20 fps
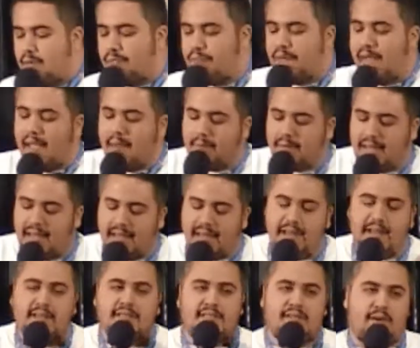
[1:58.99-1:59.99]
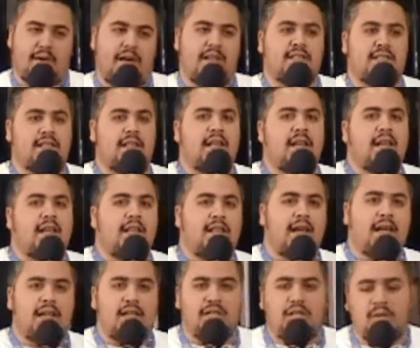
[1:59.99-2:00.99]
Family is crazy.
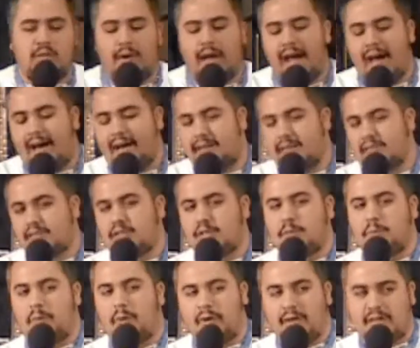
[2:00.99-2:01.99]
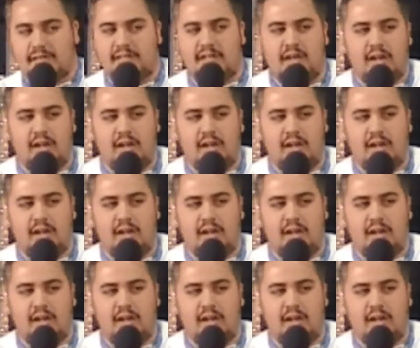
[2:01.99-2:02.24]
Then you add sports.